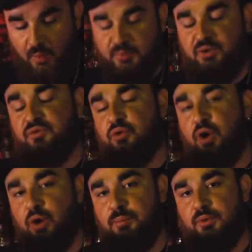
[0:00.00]
our beautiful
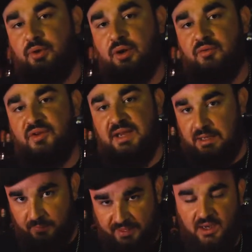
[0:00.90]
cold brew
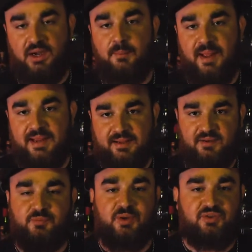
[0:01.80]
coffee. We are gonna make an
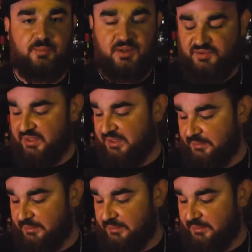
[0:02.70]
espresso martini.